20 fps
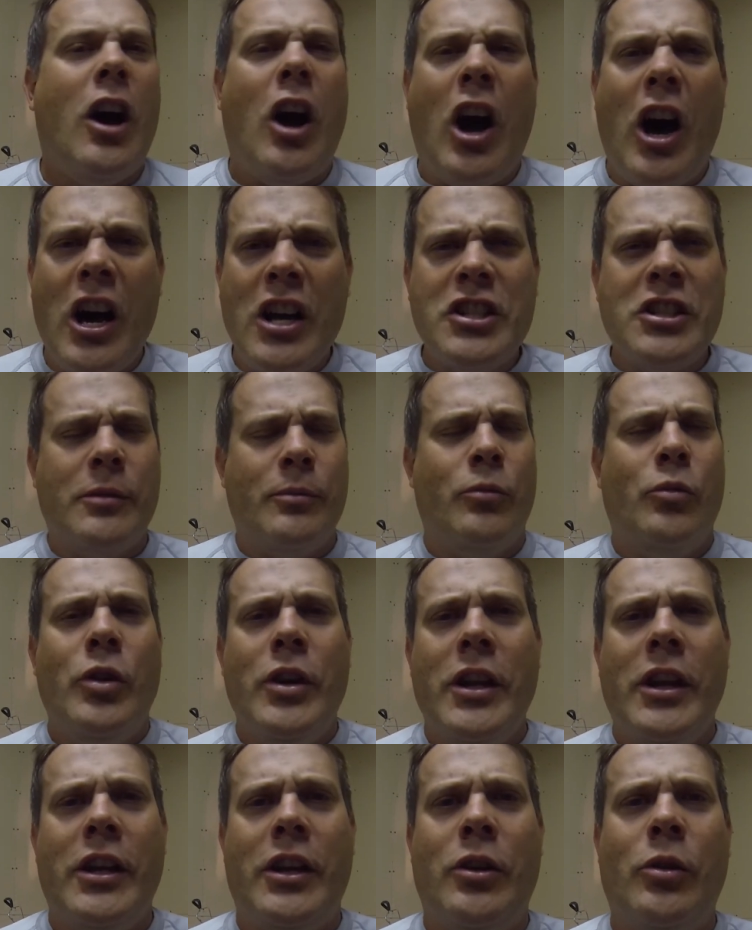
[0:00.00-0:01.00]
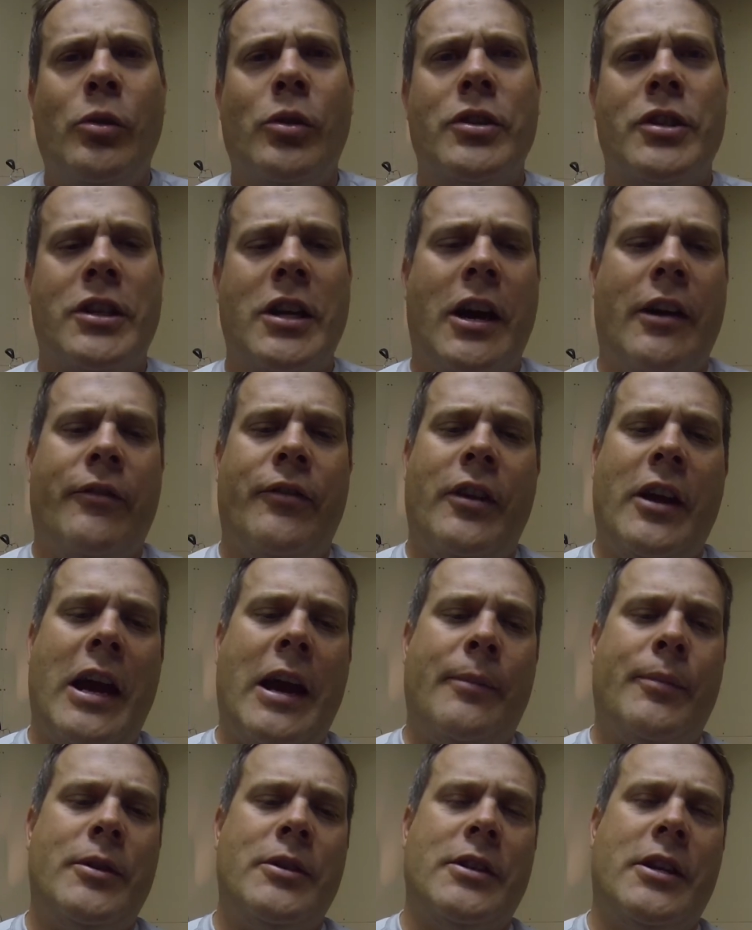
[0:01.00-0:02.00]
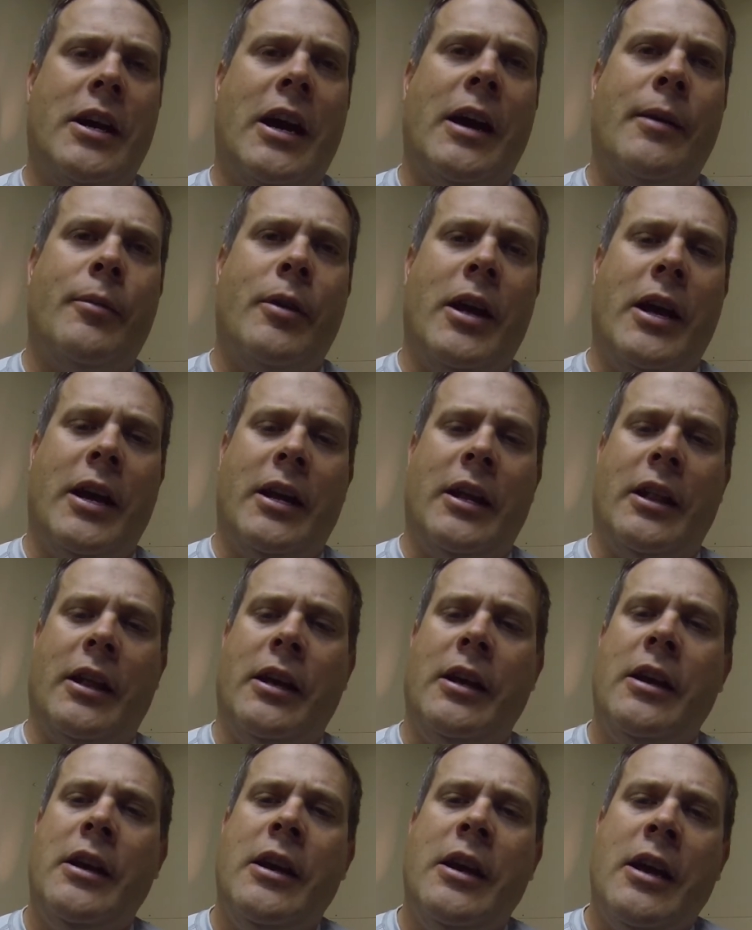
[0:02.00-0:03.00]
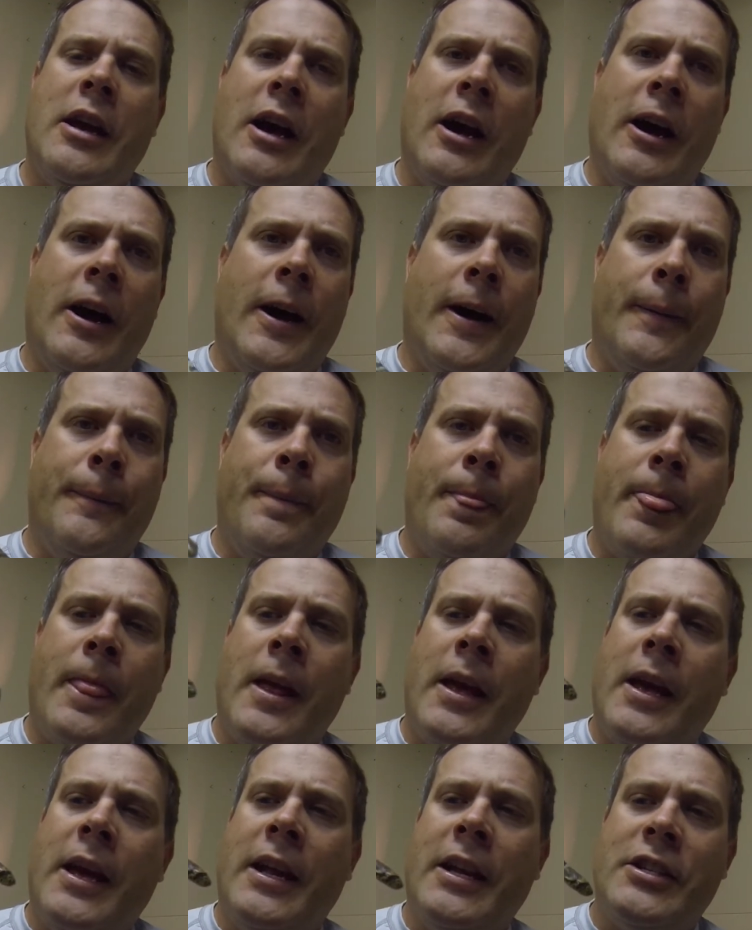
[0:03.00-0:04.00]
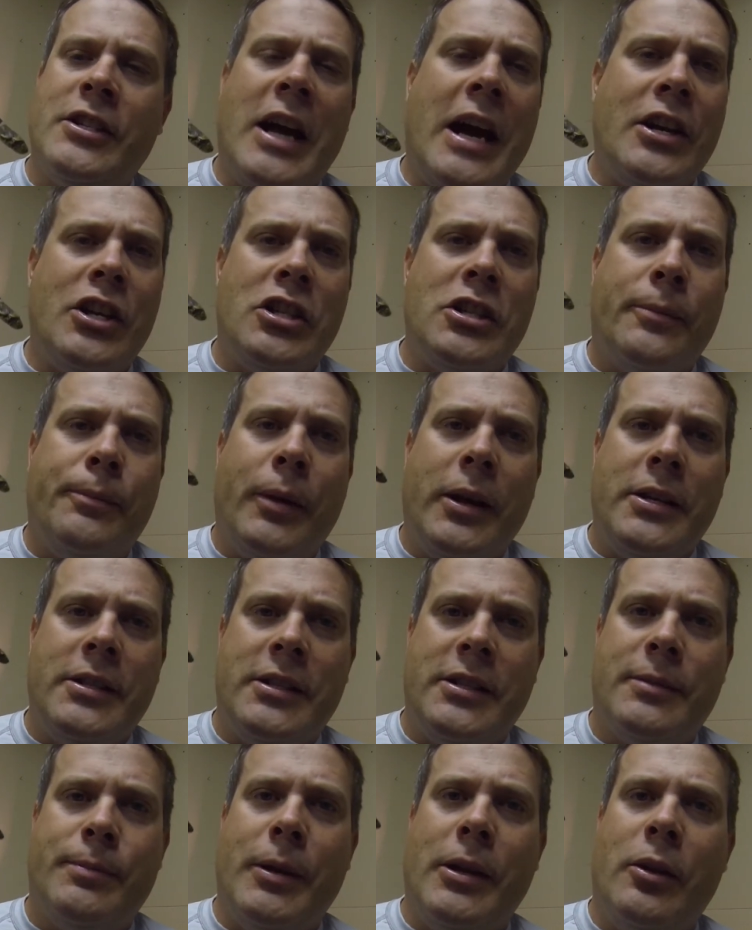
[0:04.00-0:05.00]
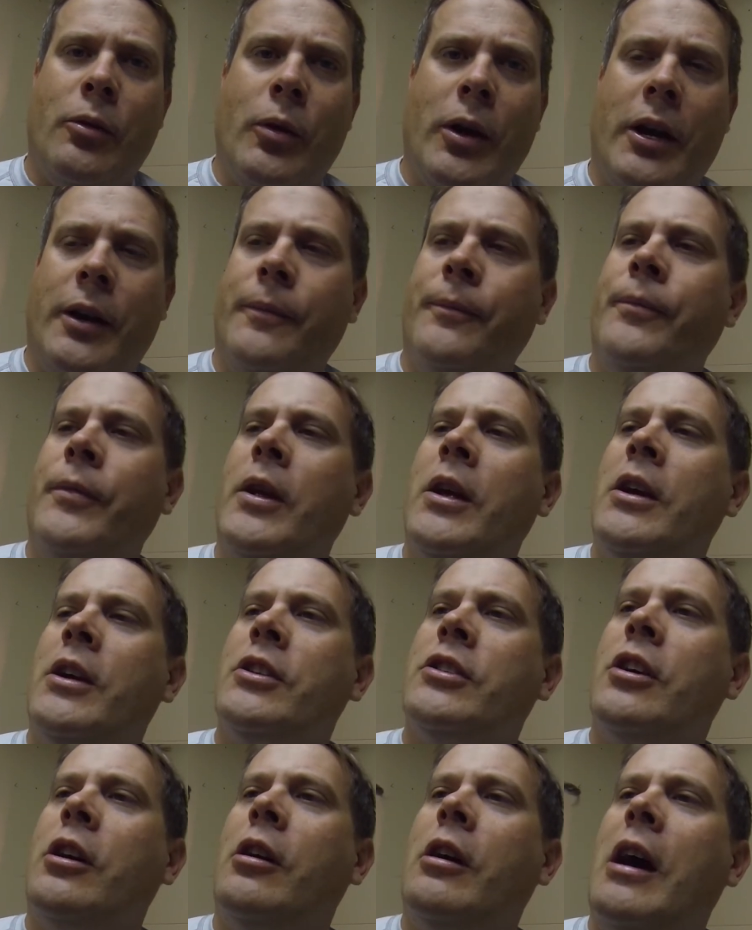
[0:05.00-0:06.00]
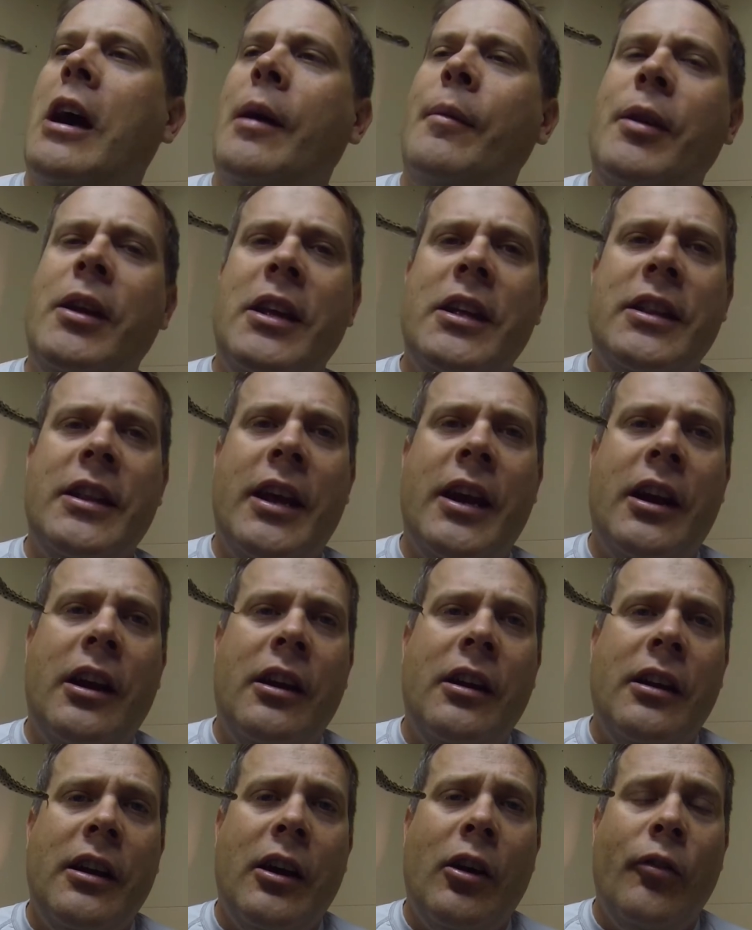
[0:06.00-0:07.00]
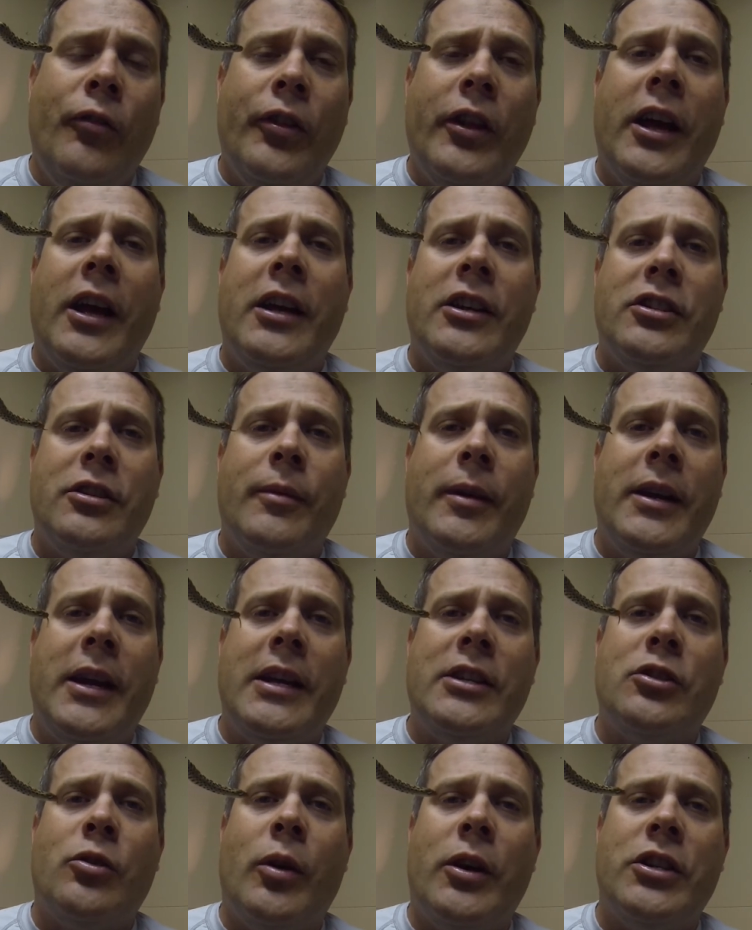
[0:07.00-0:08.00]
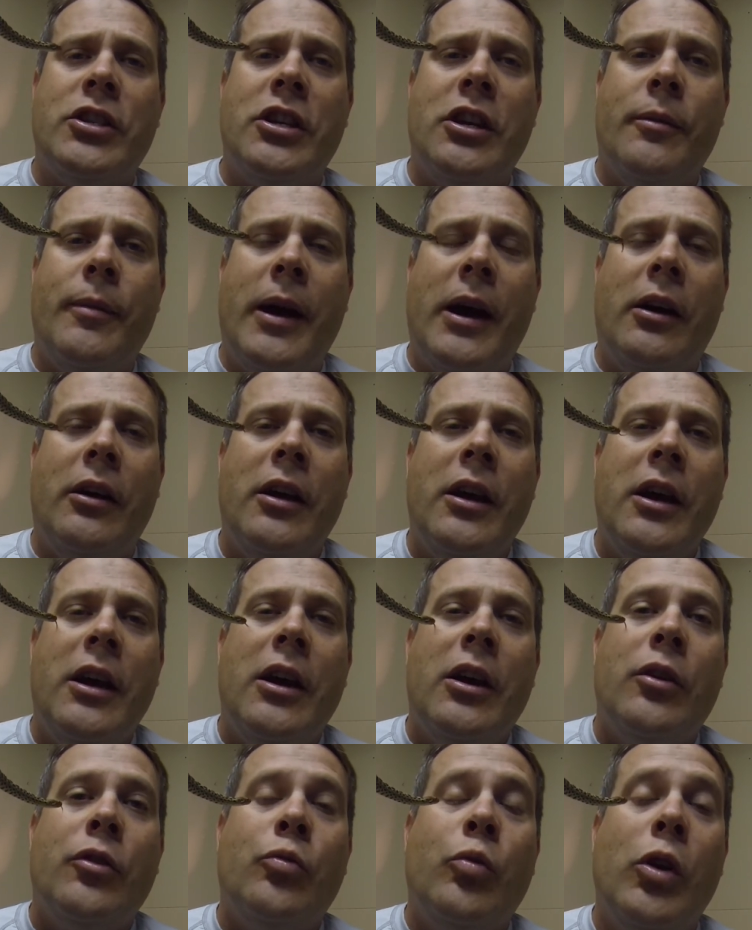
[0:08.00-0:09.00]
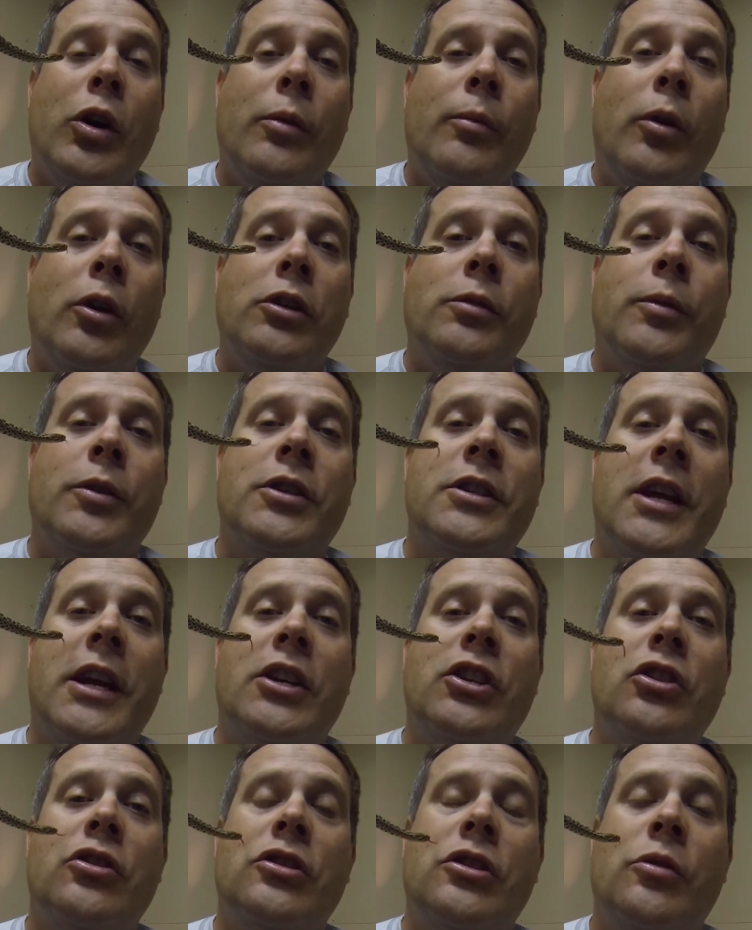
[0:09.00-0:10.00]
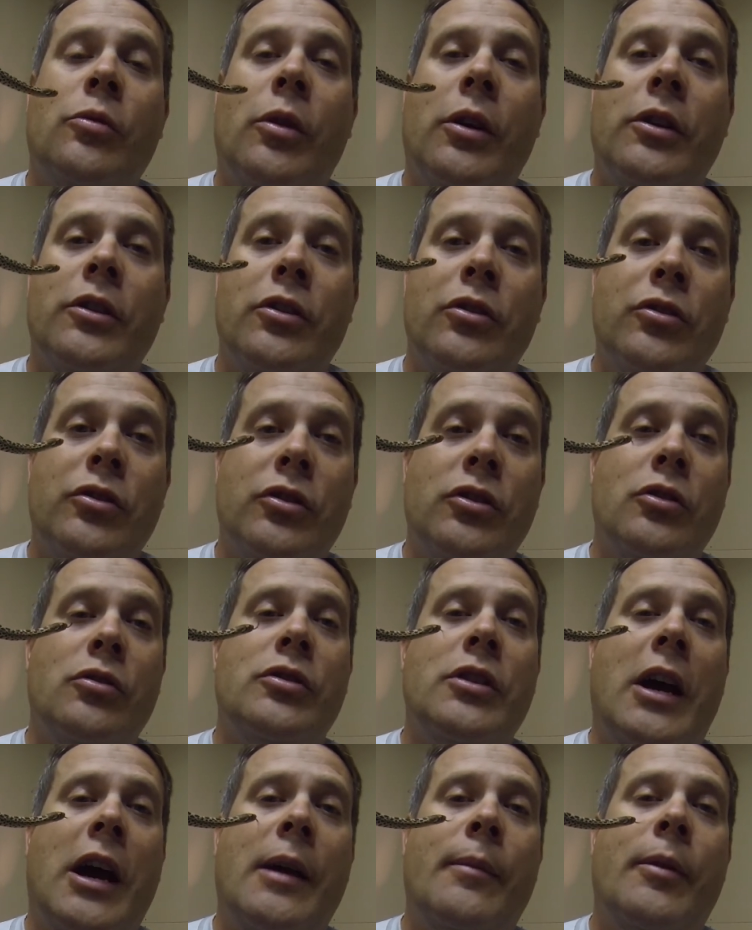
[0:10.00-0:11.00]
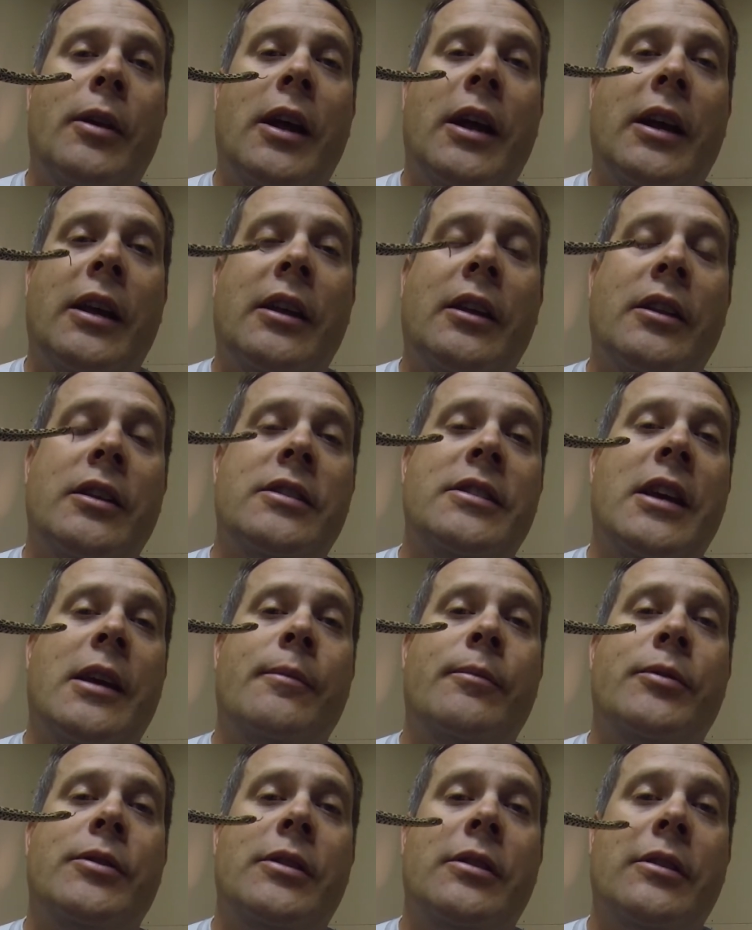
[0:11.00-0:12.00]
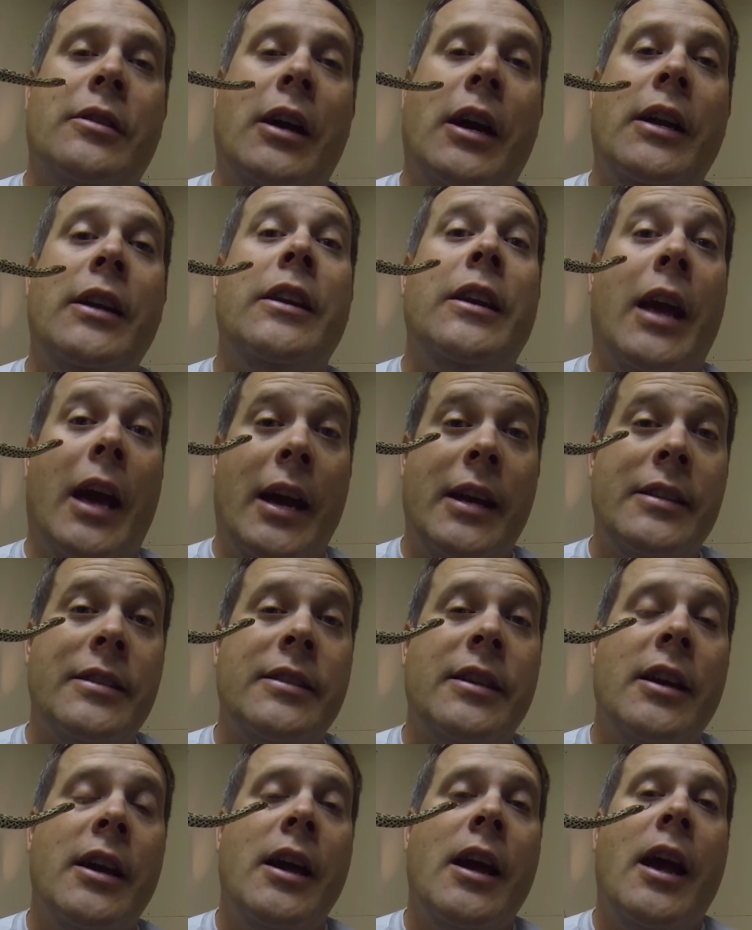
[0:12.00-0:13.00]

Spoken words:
Awesome, really cool stuff that happens at Hibernacula. And it's not just a place to spend the winter. So I'm going to end there. Hopefully I answered my dad's question about will multiple snakes use a Hibernacula, the same kind? Yes.